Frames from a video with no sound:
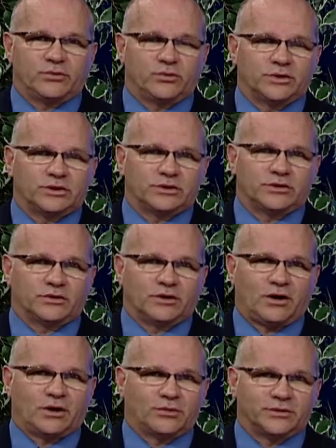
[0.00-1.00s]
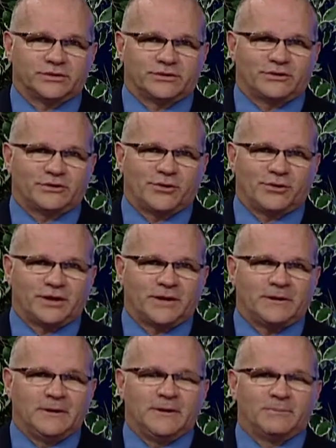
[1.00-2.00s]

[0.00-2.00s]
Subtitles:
in which Joe Clark was the attorney,